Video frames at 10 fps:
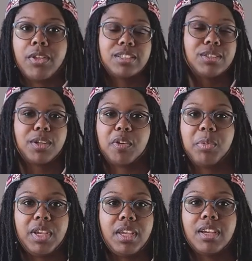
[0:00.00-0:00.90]
This is going to
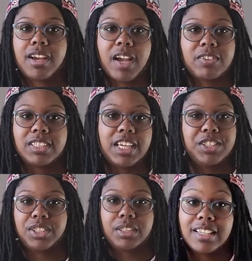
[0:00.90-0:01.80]
be a
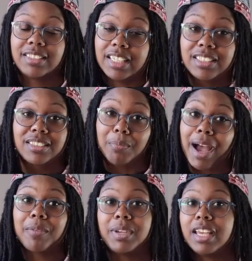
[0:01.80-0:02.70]
conversation. This is my
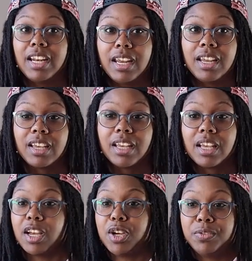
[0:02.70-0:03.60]
beginning
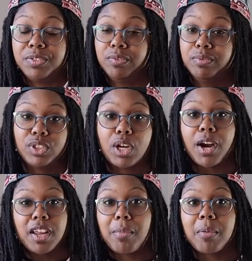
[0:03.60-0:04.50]
of
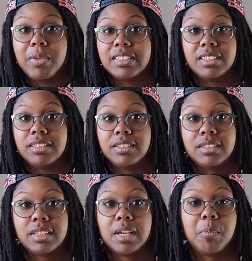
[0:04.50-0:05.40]
starting my business,
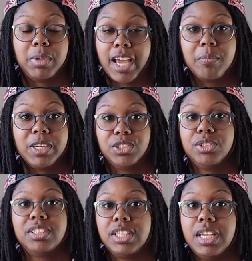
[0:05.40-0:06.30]
Black Mustard
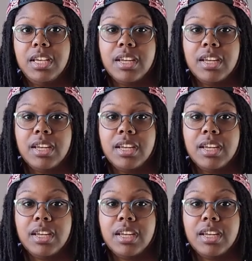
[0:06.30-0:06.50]
Seed.